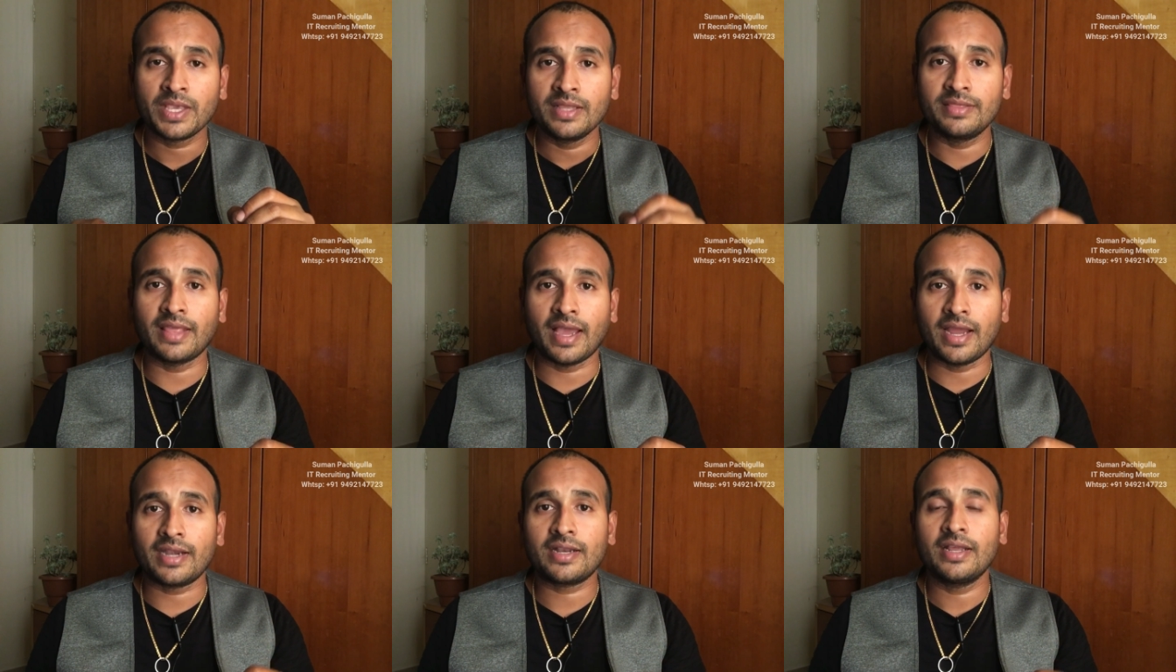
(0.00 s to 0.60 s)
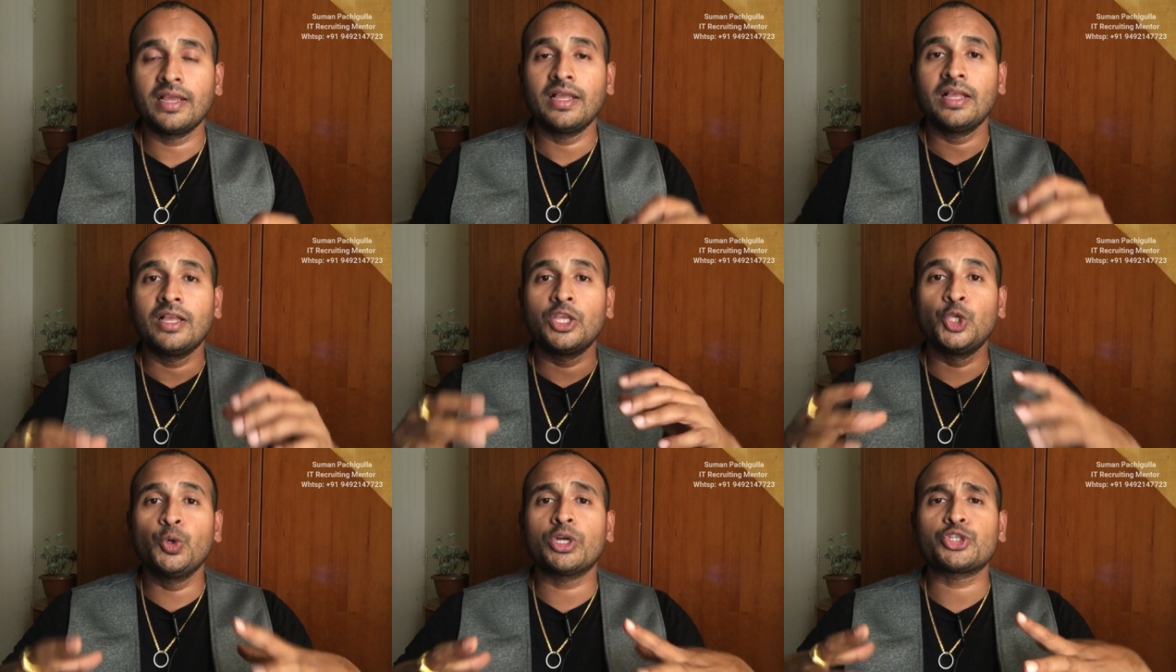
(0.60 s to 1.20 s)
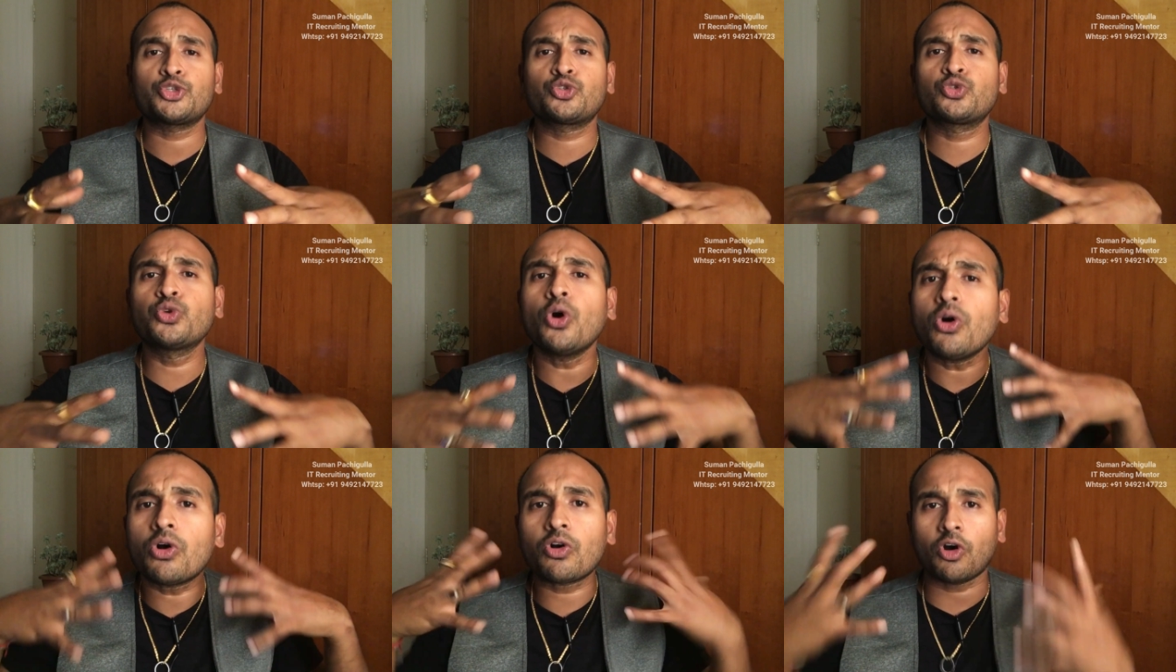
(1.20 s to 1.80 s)
that you are
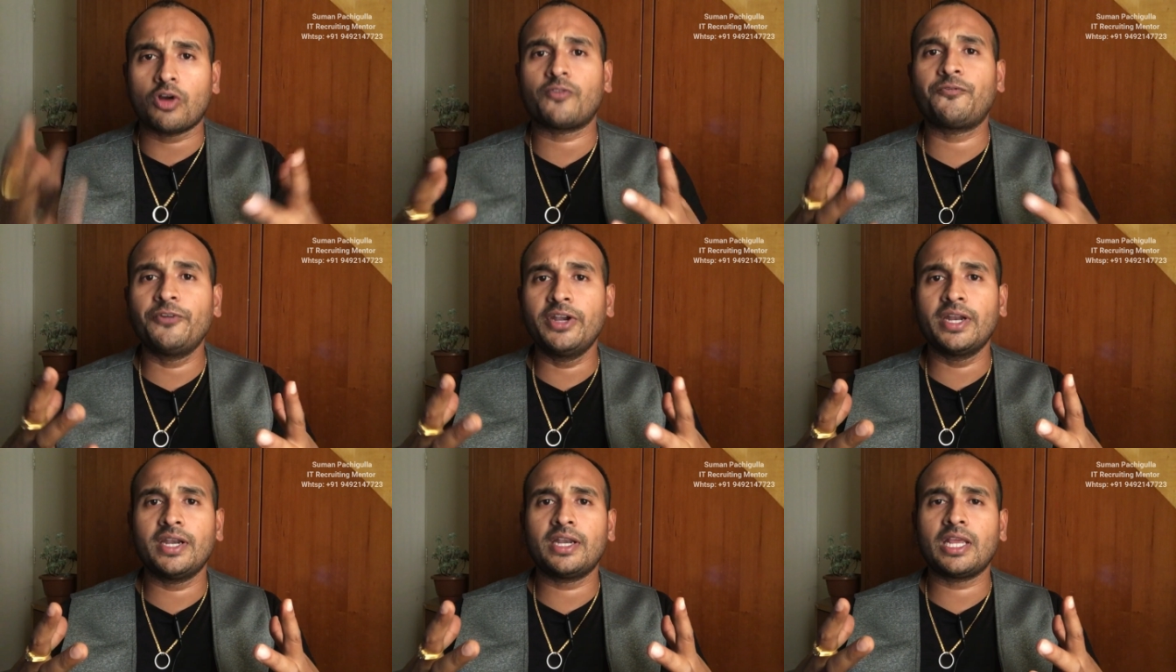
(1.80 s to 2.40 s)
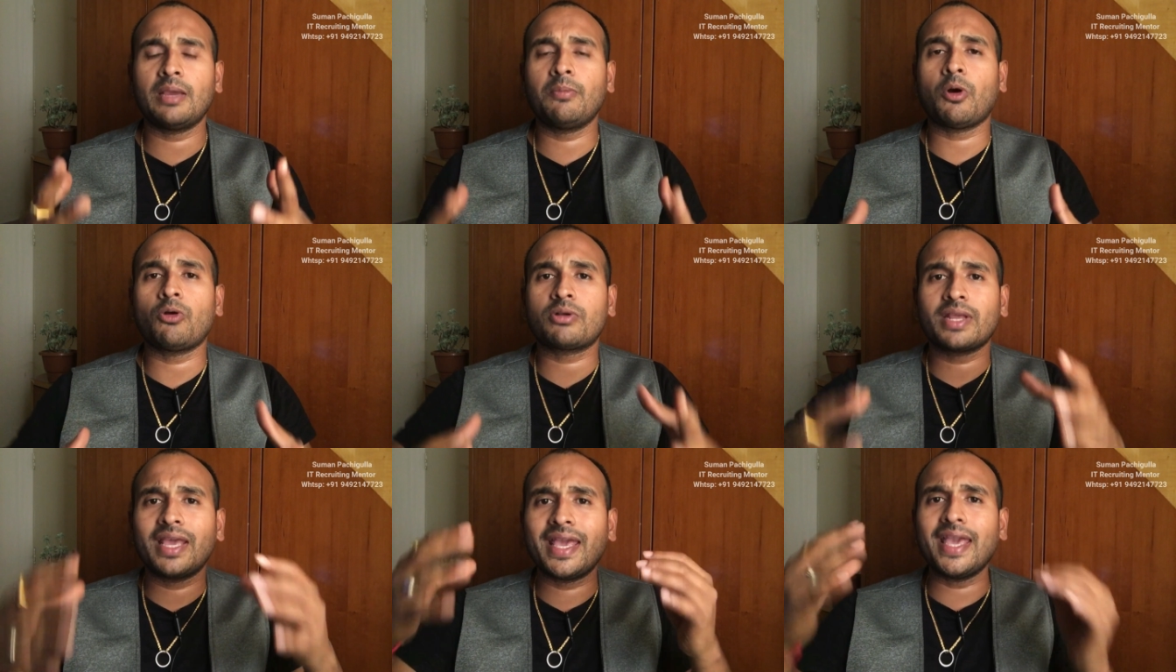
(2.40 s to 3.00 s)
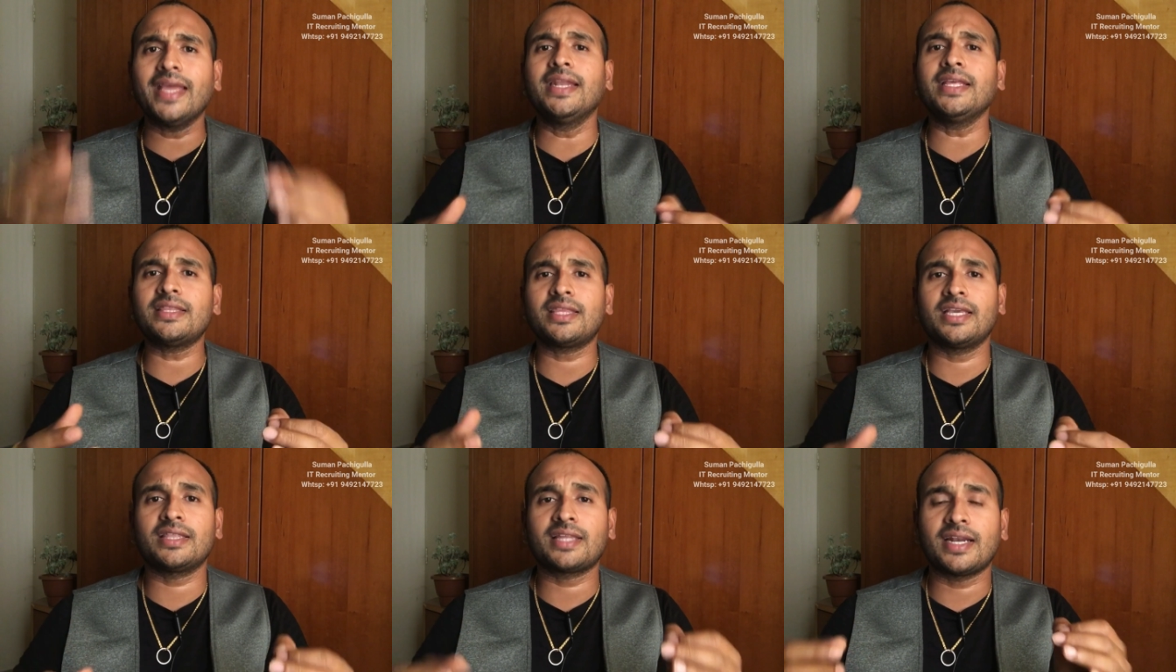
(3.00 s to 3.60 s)
so confident about
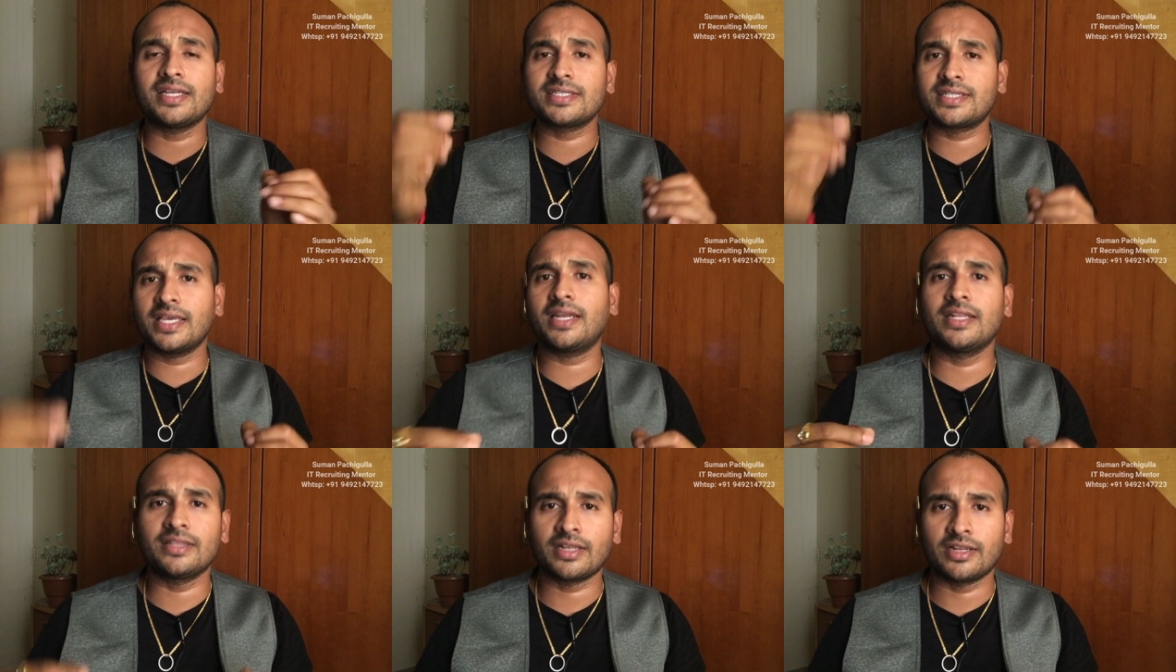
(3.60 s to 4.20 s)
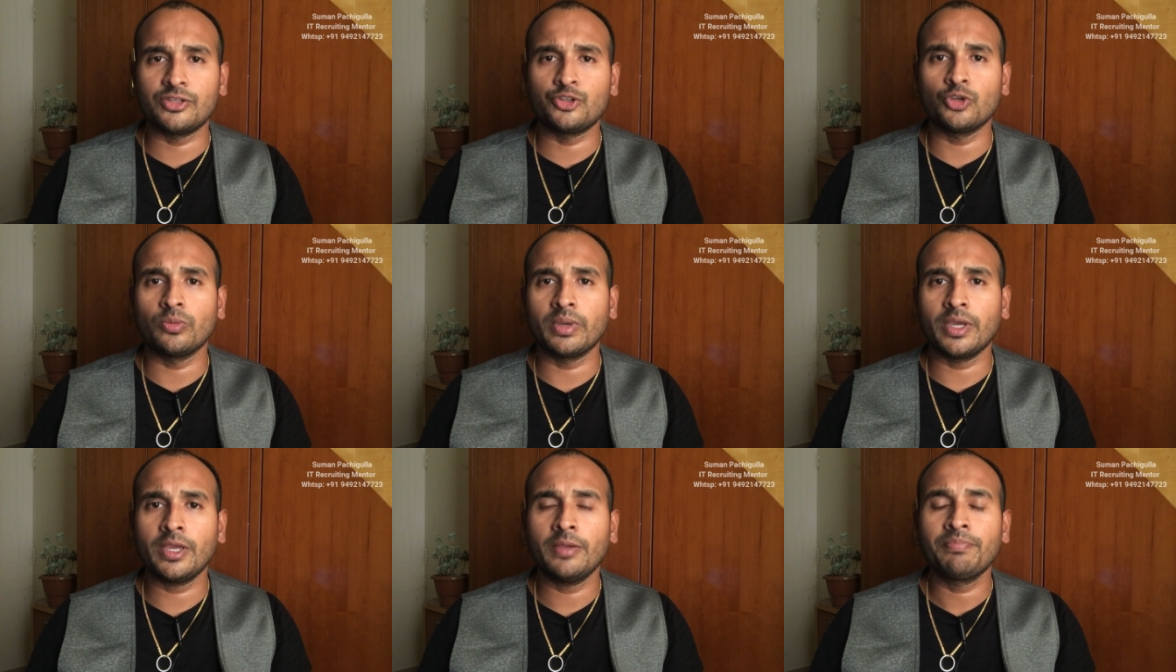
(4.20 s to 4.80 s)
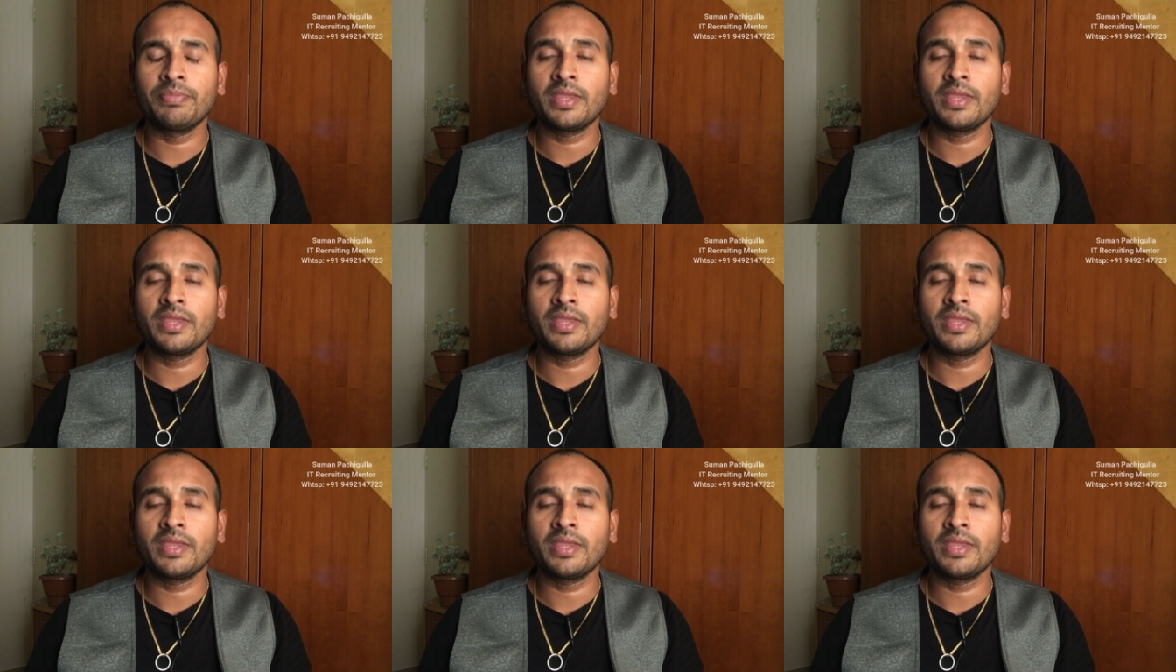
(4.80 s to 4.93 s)
anything that is there in the resume,